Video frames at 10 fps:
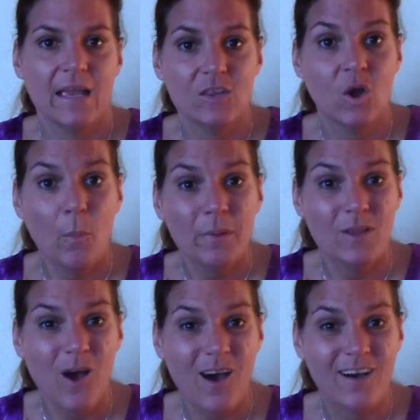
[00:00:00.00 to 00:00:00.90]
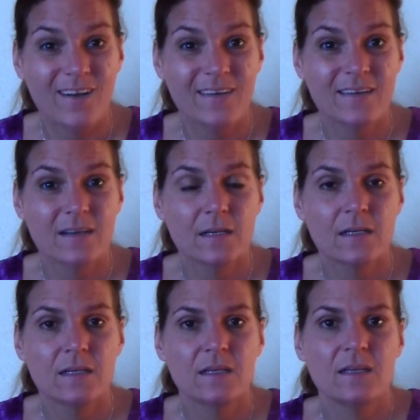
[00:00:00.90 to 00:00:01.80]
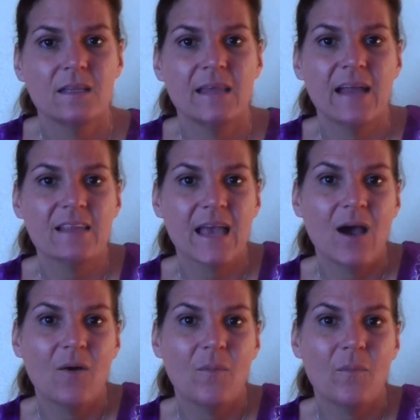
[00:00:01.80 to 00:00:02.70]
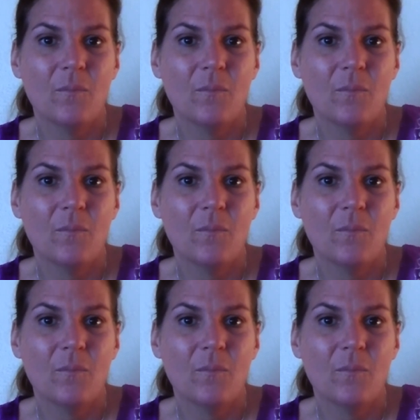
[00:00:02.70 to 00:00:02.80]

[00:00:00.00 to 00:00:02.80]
I don't belong. That's how